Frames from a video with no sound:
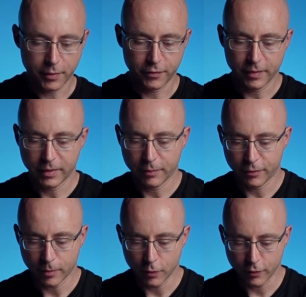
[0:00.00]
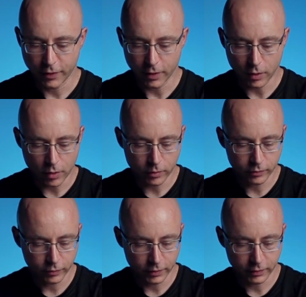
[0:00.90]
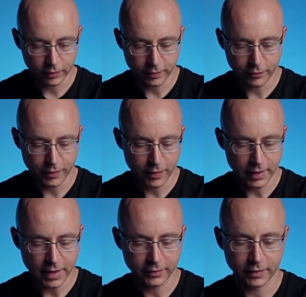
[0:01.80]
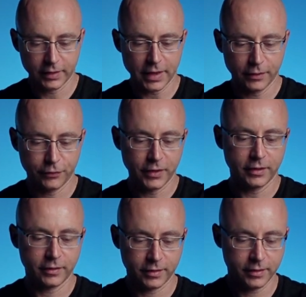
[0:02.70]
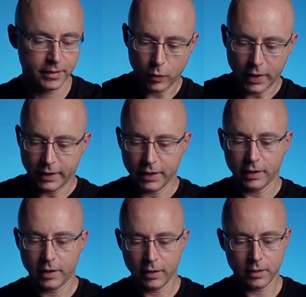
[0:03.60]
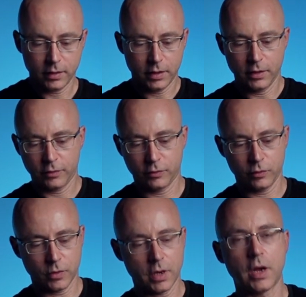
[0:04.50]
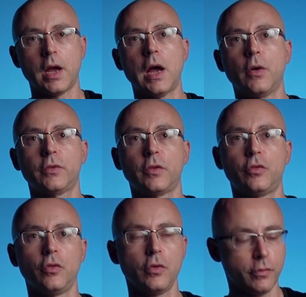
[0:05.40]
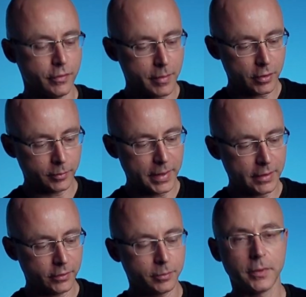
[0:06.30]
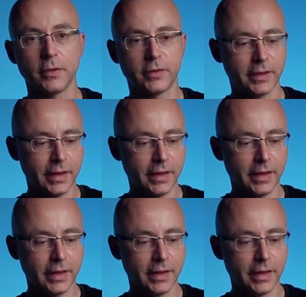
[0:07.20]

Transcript: prevent them from moving at all. So this is a very nice and tight fit. So what I did here is to house the two V-mount batteries plus the